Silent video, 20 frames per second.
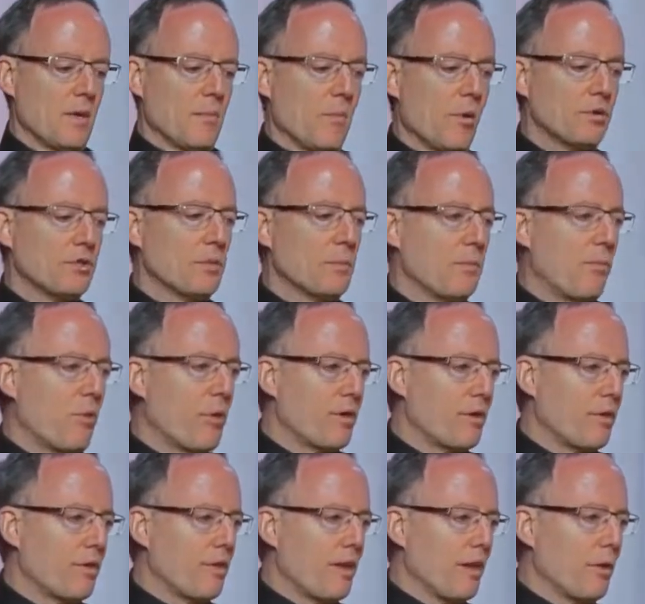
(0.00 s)
Most
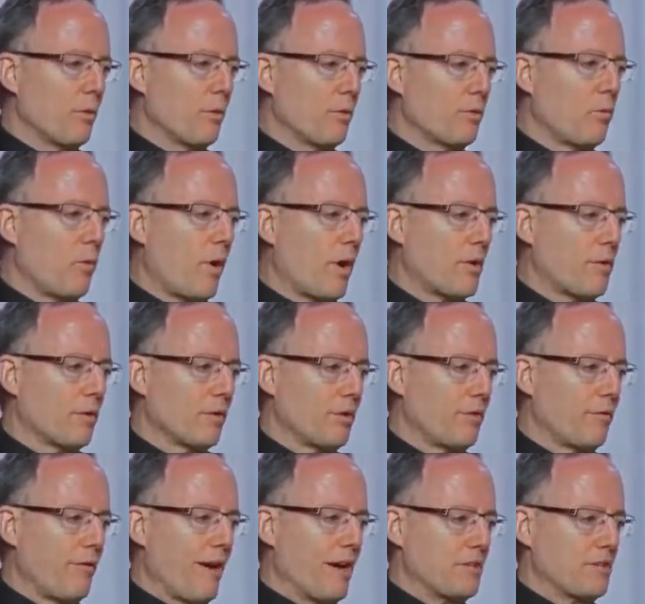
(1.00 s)
important thing with
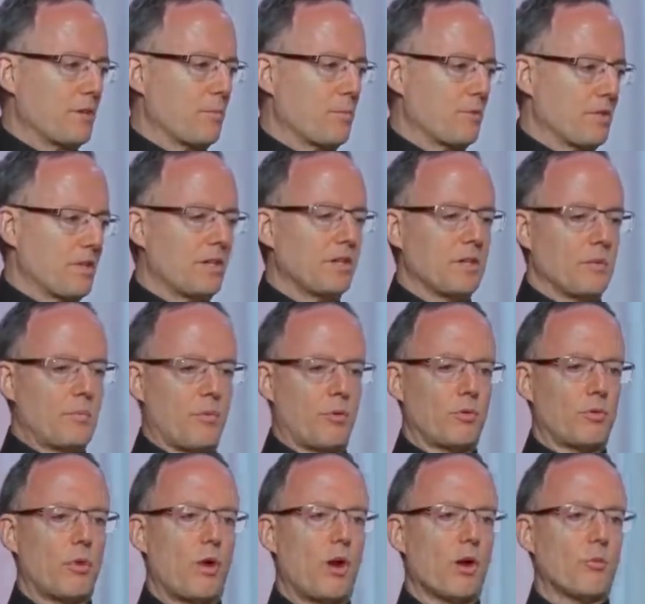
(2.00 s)
water-only fasting, particularly
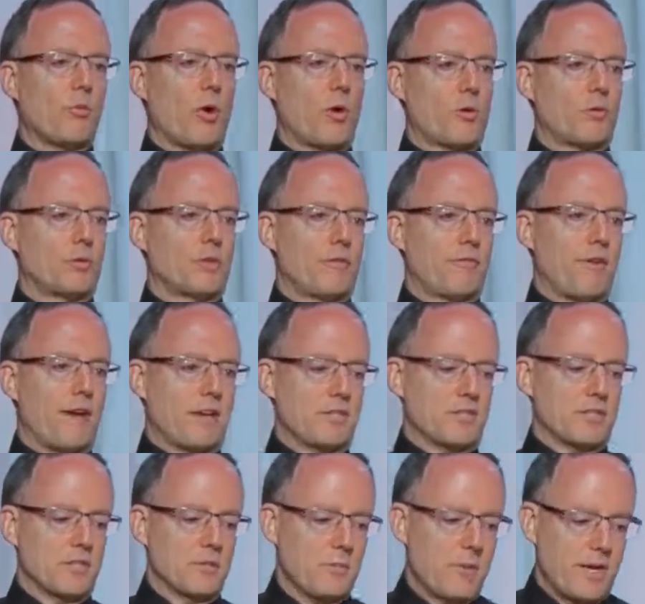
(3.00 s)
prolonged water-only
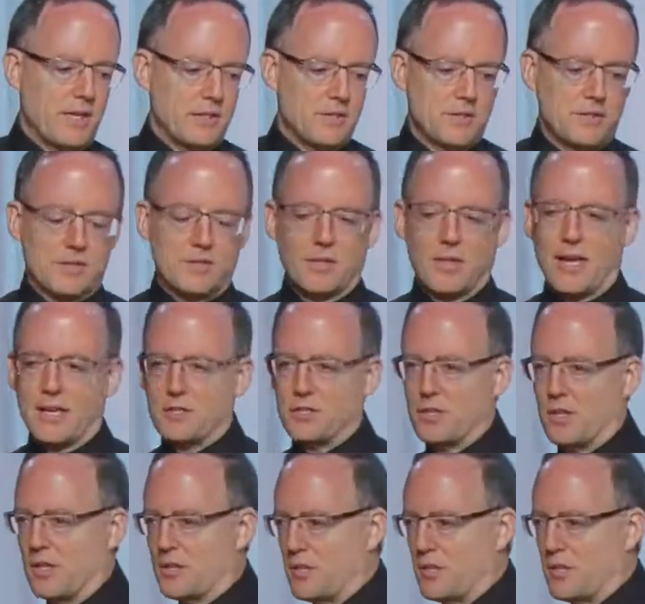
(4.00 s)
fasting, is patient selection.